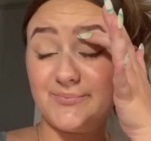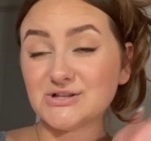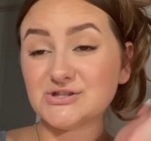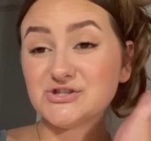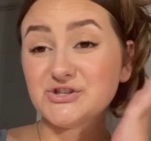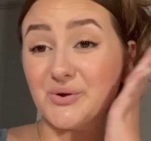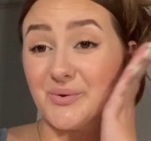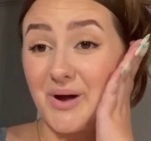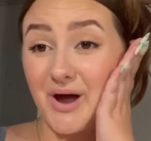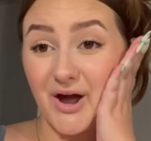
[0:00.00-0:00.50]

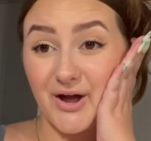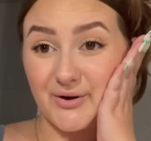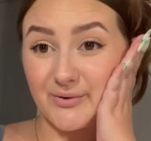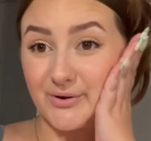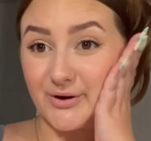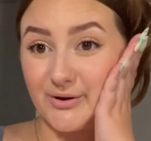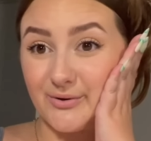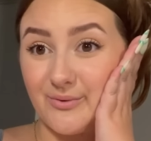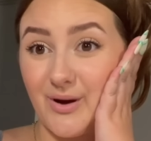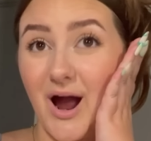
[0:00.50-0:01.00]
So I don't
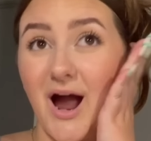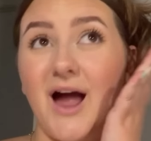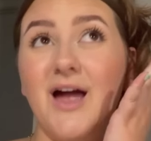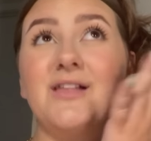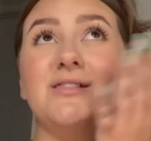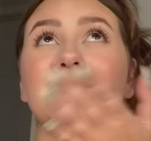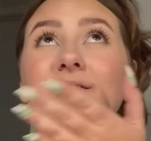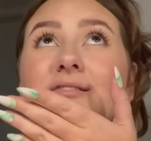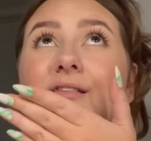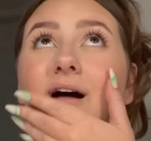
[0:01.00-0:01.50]
know. I
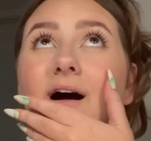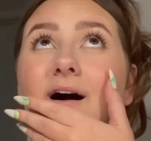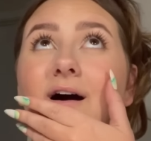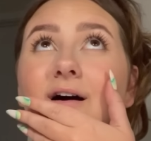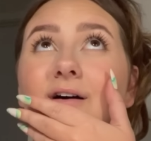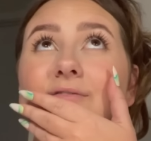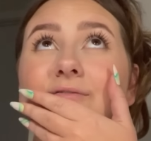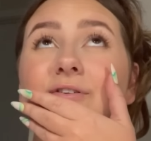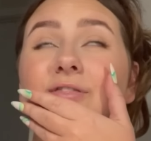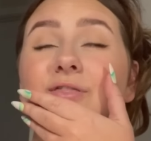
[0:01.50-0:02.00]

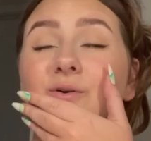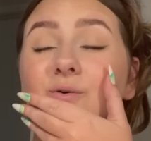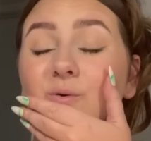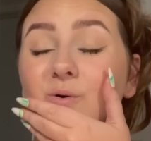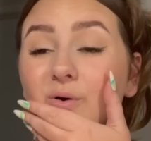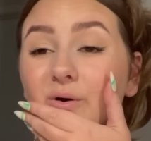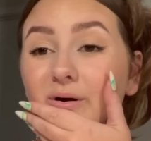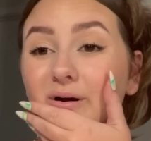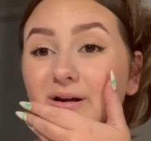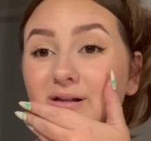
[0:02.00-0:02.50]
love the
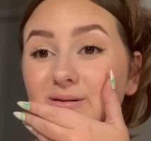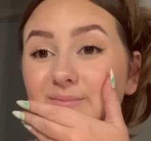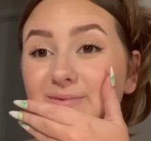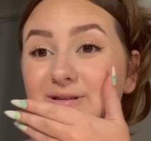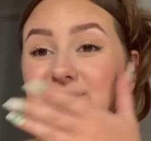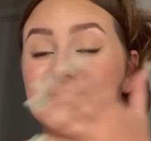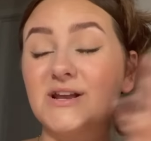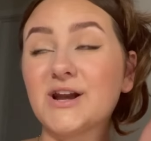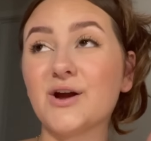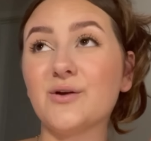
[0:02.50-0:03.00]
horror
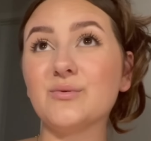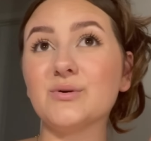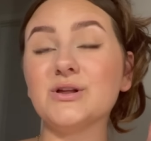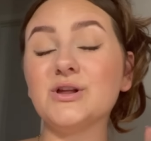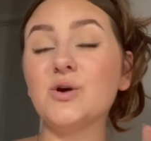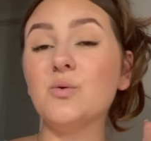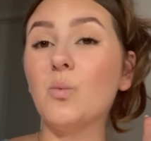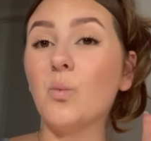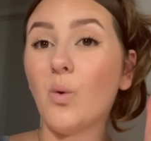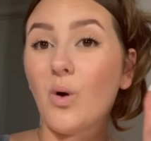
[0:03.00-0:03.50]
elements and I
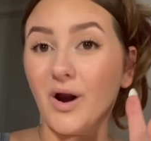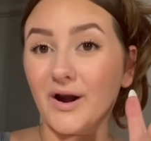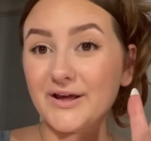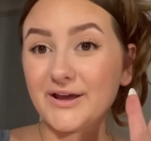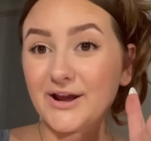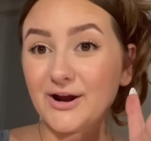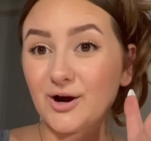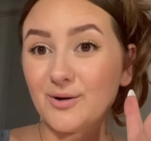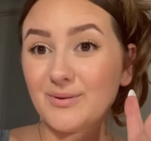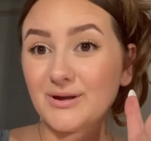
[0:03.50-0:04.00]
really want to
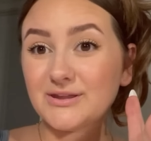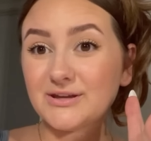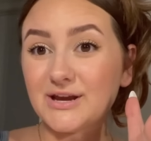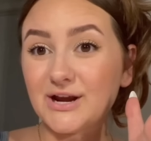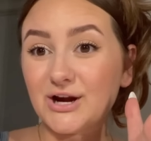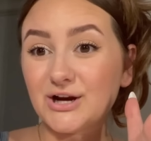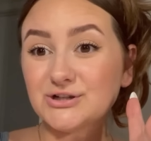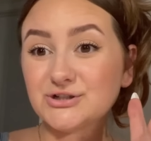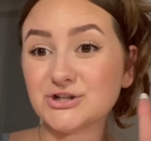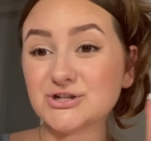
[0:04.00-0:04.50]
care about the
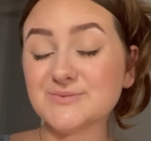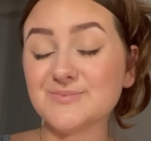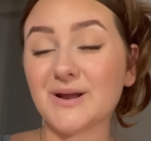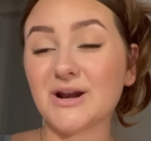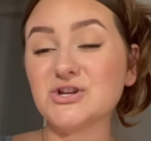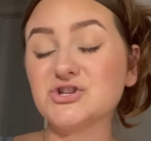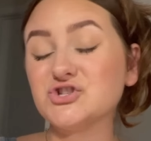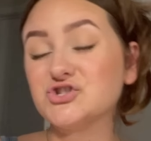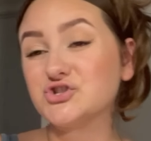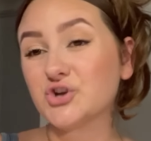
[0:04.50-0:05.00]
characters, but I
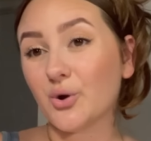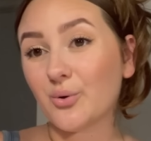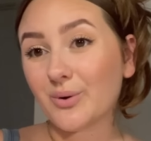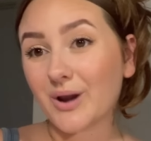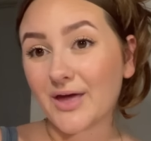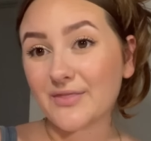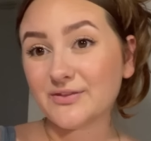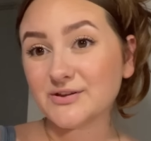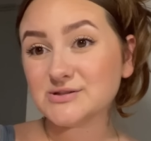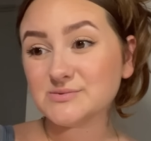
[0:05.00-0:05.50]
just don't
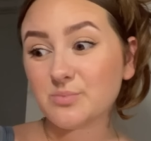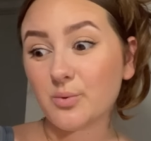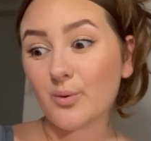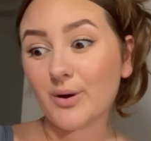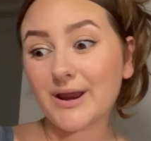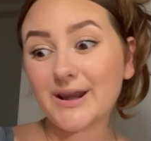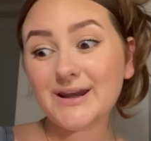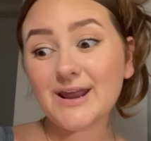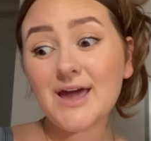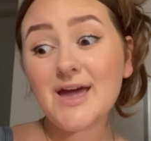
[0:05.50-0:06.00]
at this
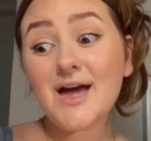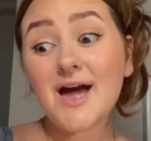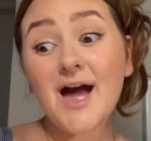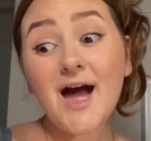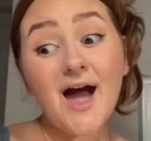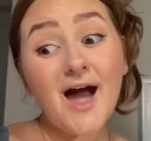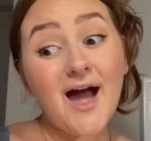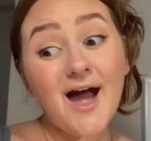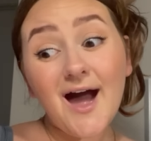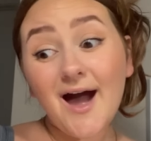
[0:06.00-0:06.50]
point.
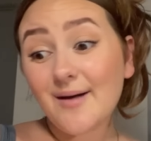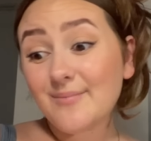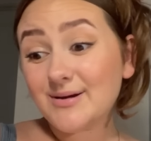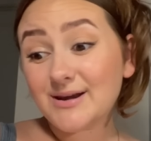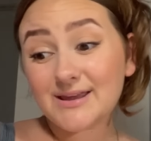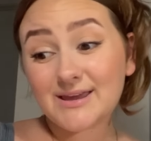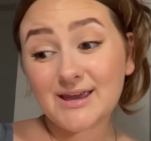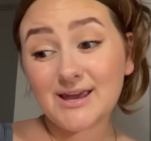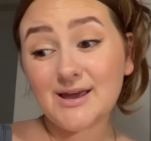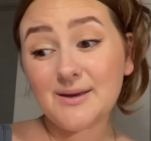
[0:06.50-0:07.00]
I'm
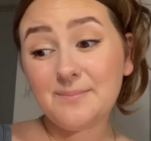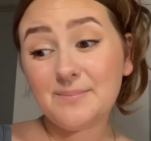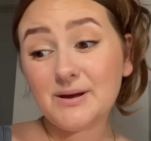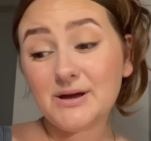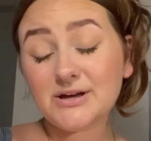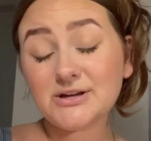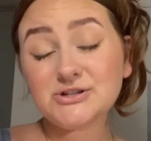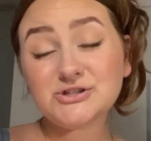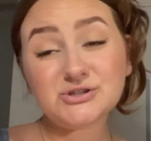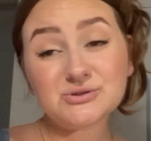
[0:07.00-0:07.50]
gonna keep
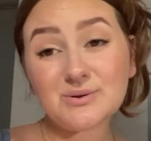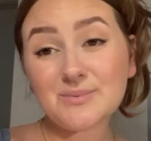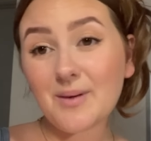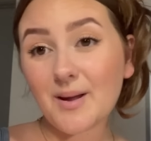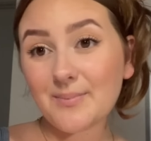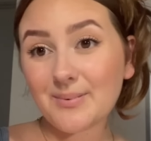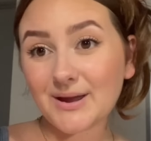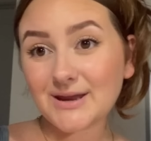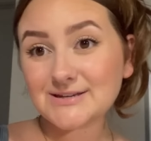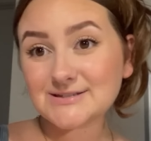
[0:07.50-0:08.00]
doing my
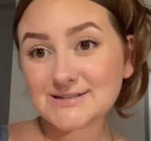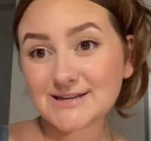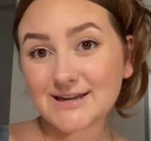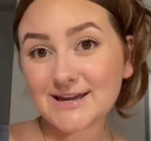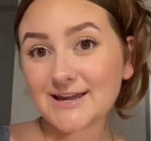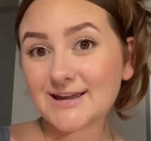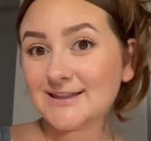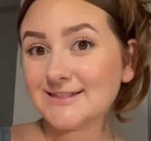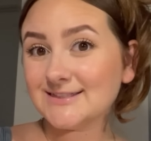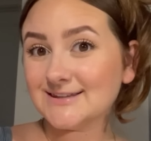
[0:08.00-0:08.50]

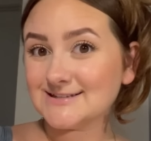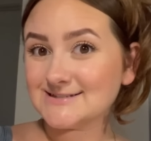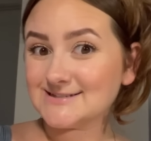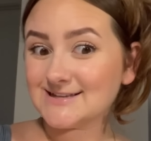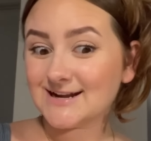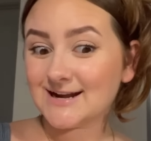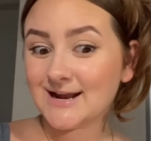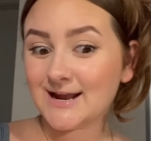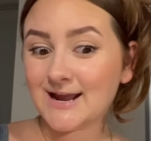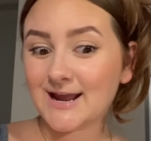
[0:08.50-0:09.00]
painting,
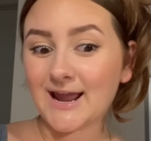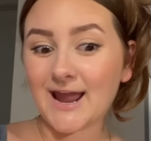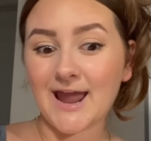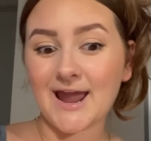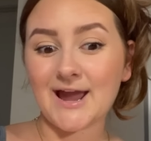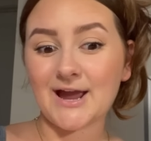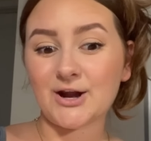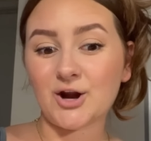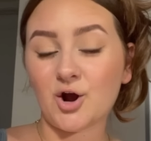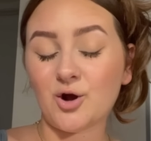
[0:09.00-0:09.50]
listening,
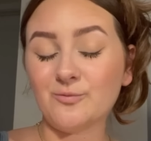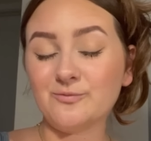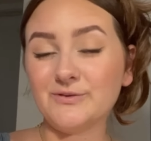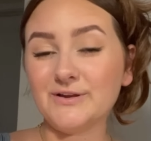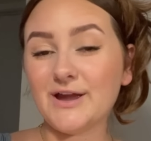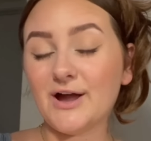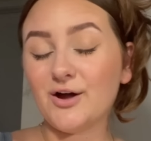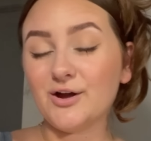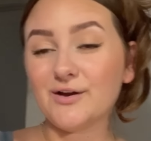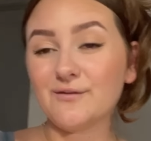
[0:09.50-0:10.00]
and
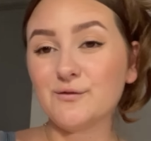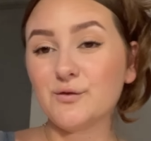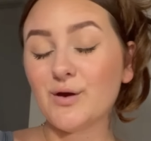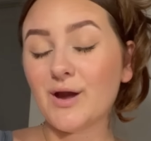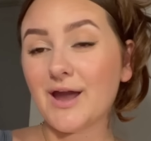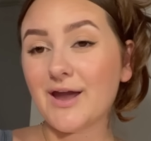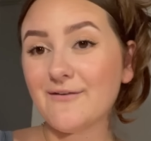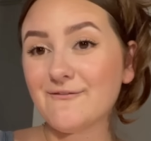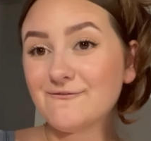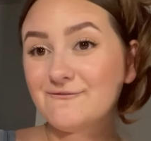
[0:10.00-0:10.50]
hopefully I'll give you
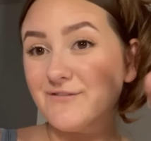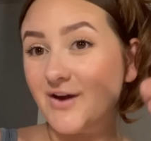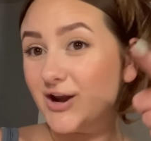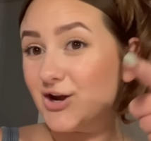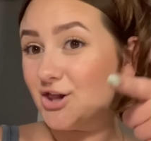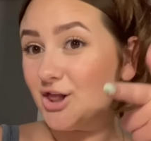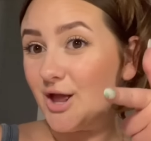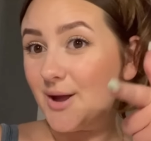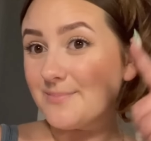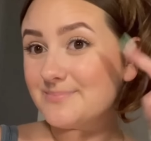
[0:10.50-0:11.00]
a
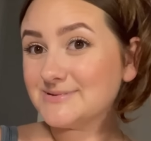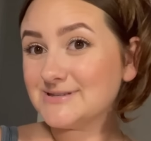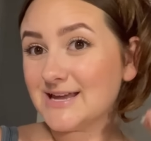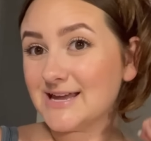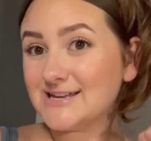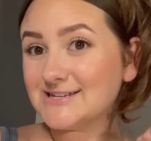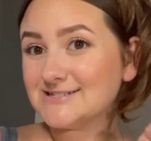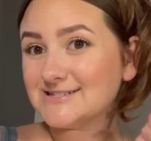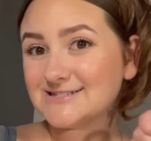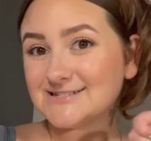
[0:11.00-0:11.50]
final
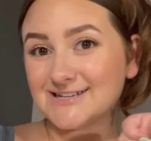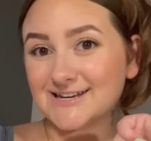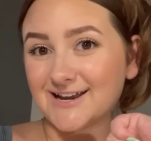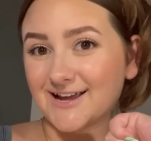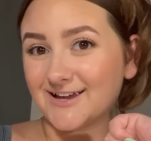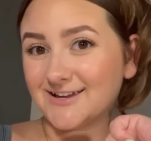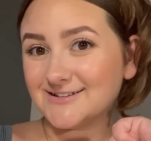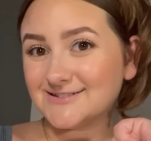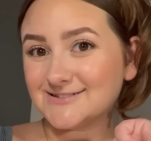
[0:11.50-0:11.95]
update tonight.